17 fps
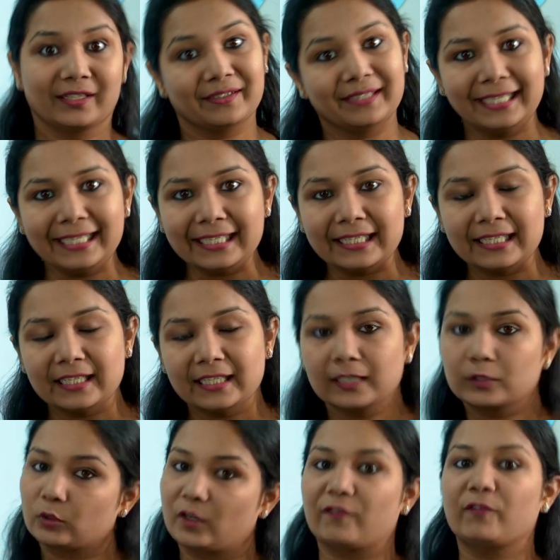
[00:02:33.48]
right?
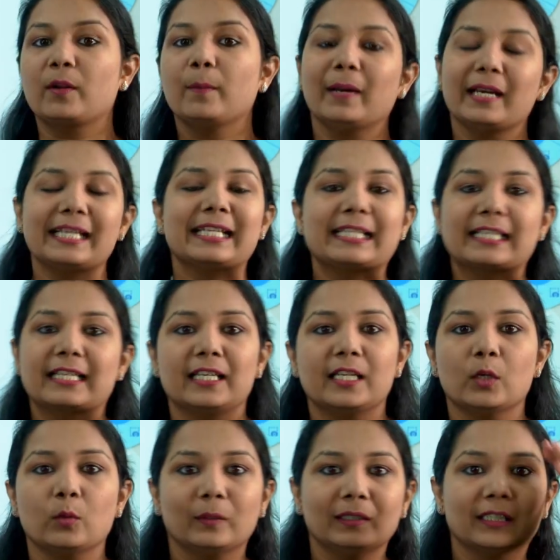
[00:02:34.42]
So everybody is
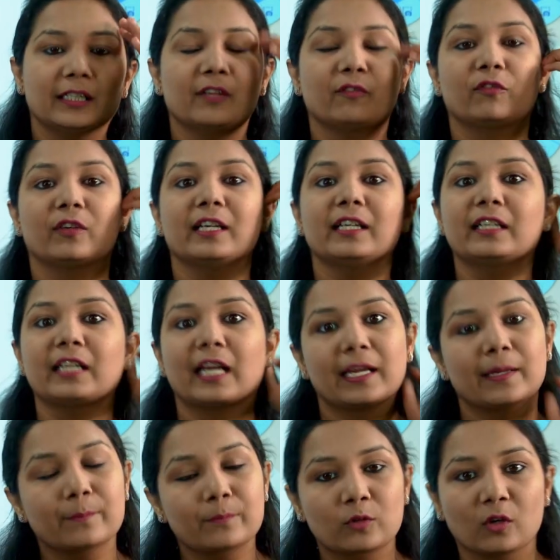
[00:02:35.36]
clear with the different
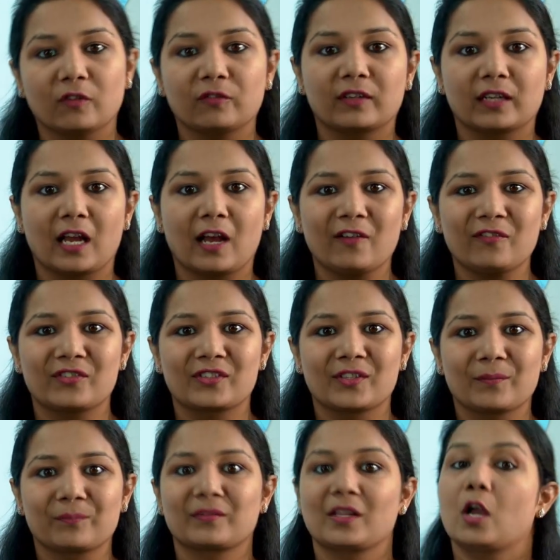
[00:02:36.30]
types of
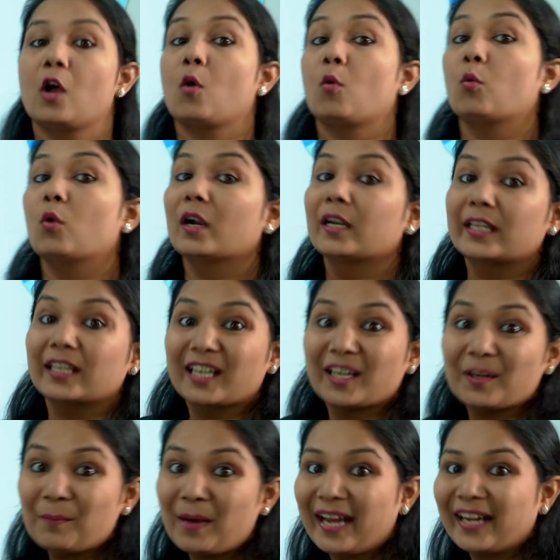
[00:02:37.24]
graphs?
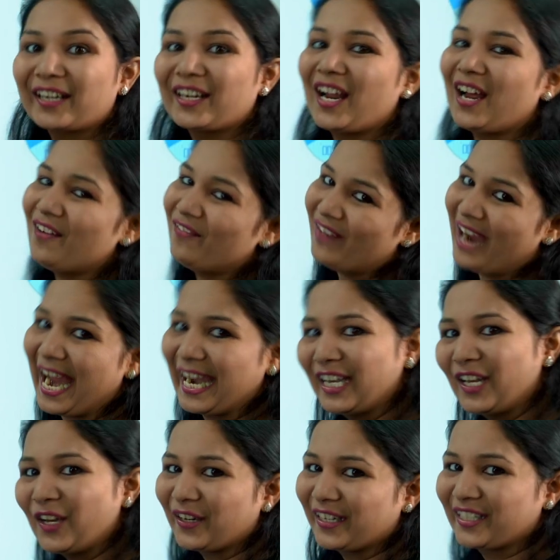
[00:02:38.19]
Vertical bar graph
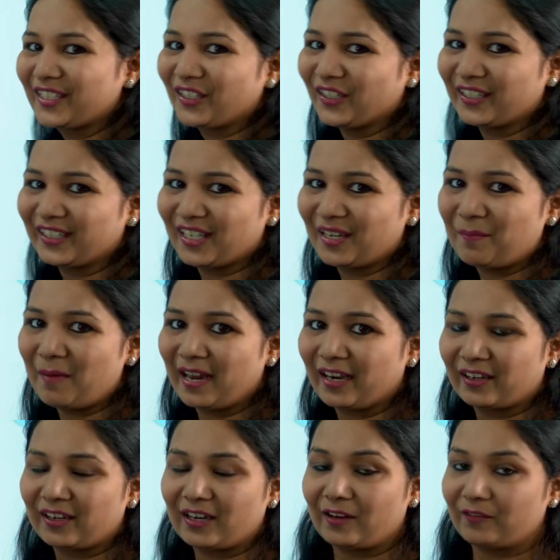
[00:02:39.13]
and horizontal
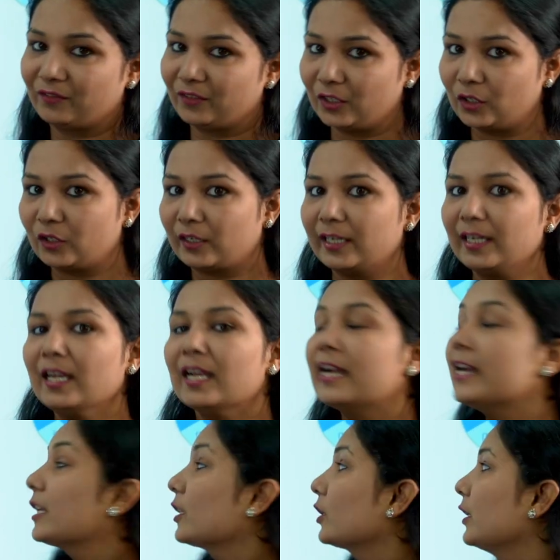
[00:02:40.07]
bar graph. Okay.
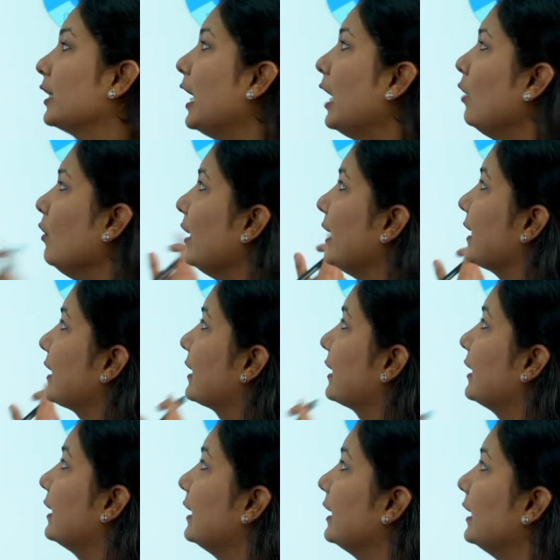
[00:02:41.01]
So now let's
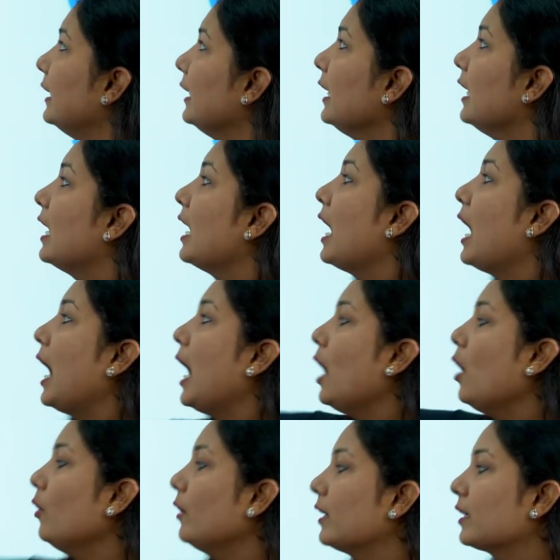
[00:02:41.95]
see
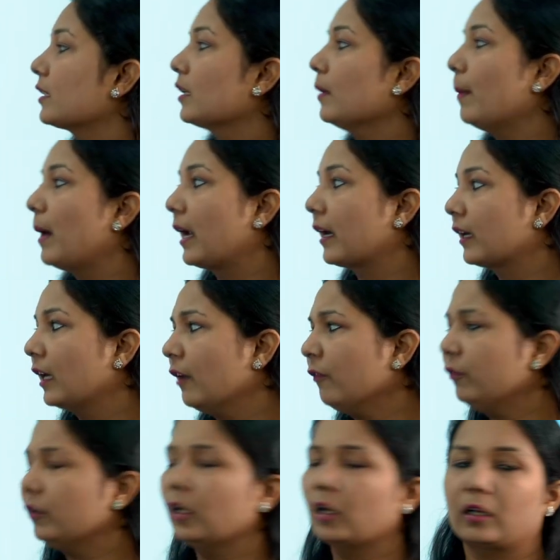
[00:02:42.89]
how does a bar
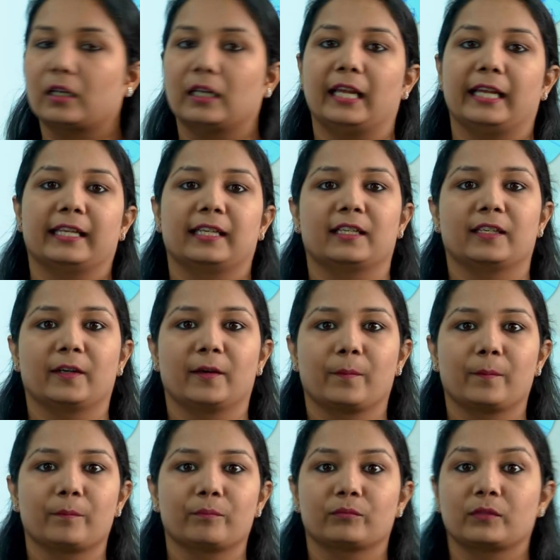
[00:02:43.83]
graph look like.
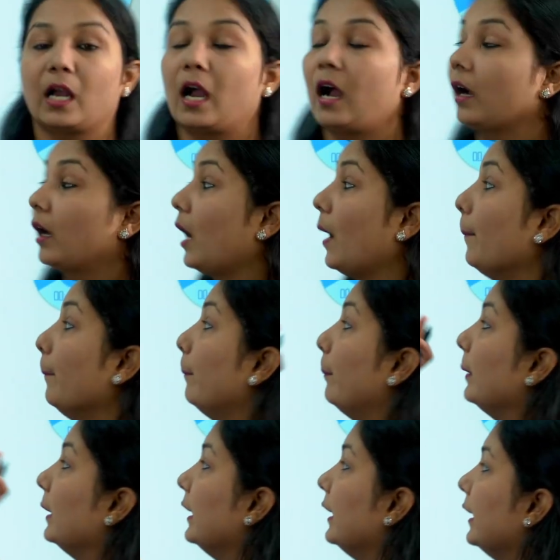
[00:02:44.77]
A
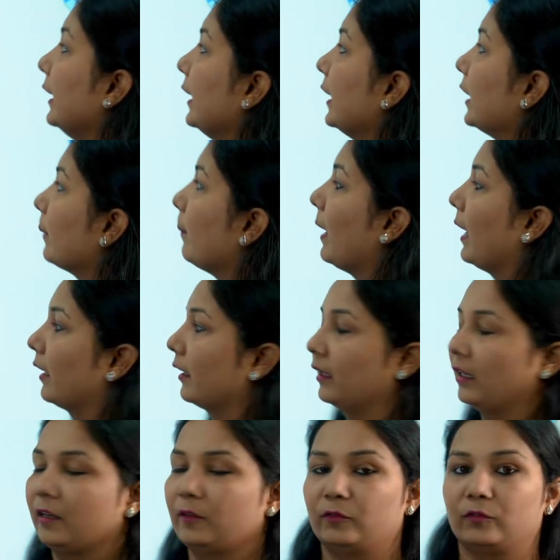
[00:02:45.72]
complete bar
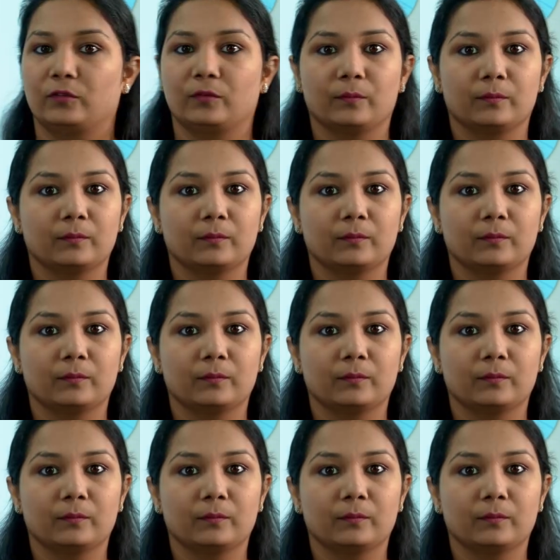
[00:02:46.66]
graph.